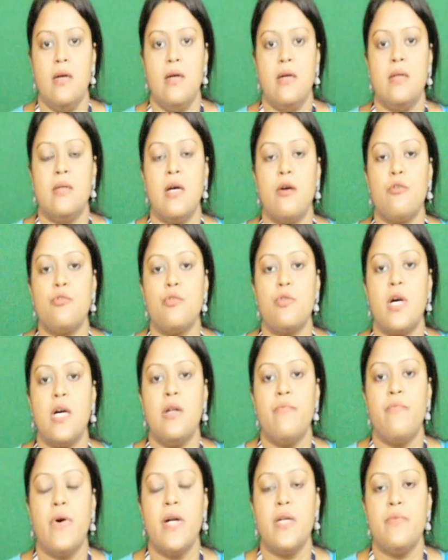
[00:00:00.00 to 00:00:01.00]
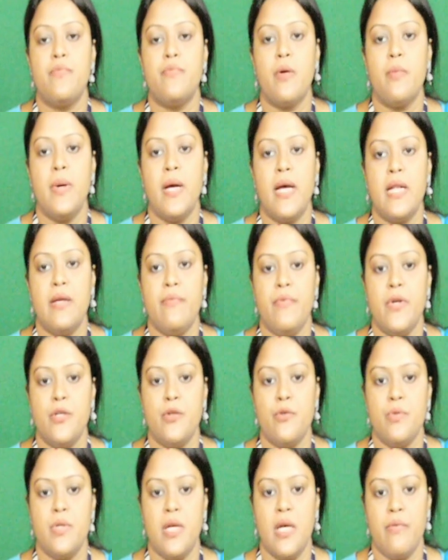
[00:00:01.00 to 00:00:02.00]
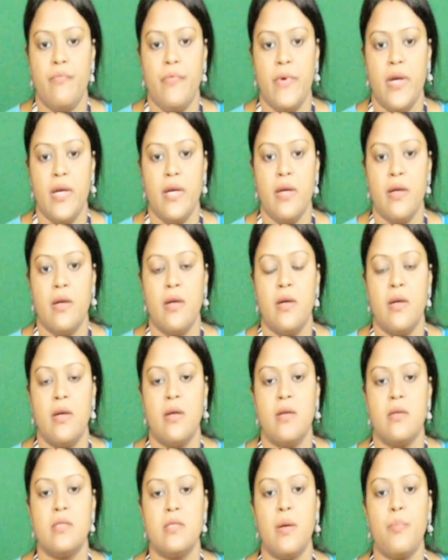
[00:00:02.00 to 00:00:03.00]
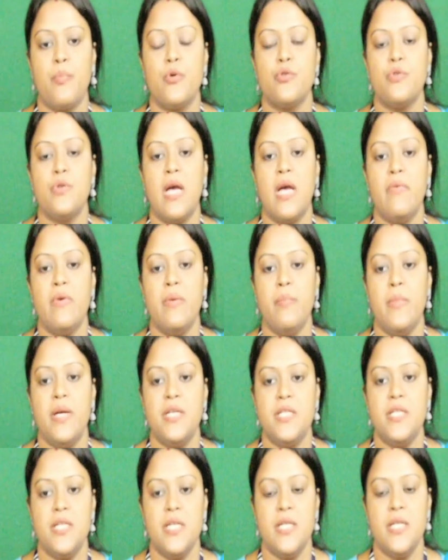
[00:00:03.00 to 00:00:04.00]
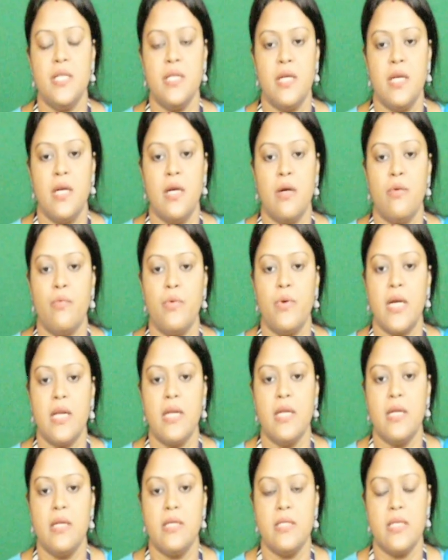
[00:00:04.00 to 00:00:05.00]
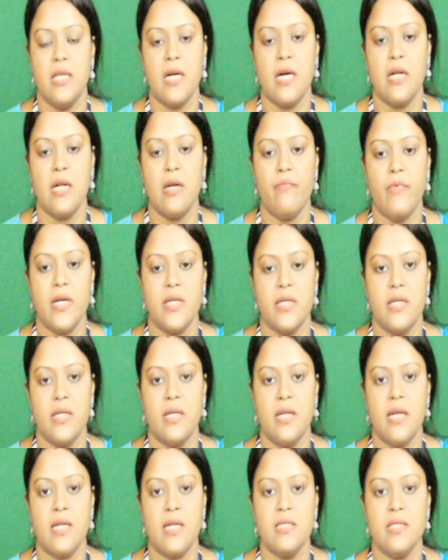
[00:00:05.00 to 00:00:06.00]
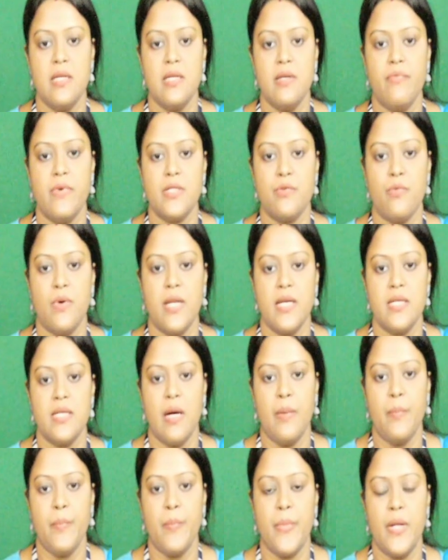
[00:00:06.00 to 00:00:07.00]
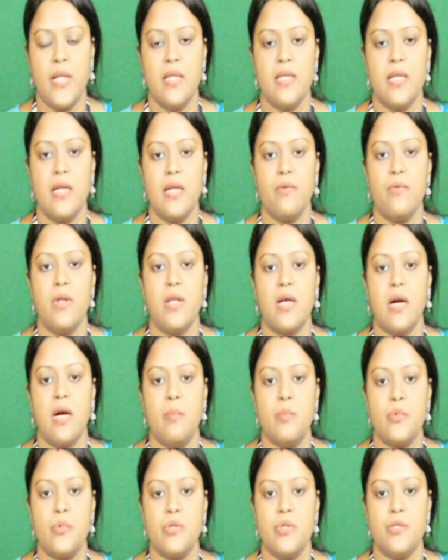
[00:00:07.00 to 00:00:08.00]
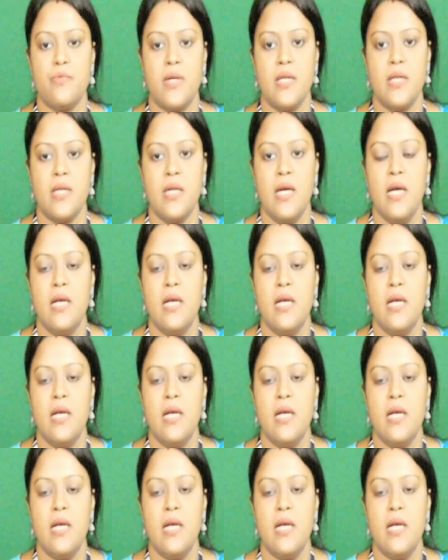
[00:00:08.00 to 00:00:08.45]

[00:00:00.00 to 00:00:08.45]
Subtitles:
Now to convert from NFA to DFA, suppose we have a machine, we can easily convert it. Let us see first one example, then we will come to this one.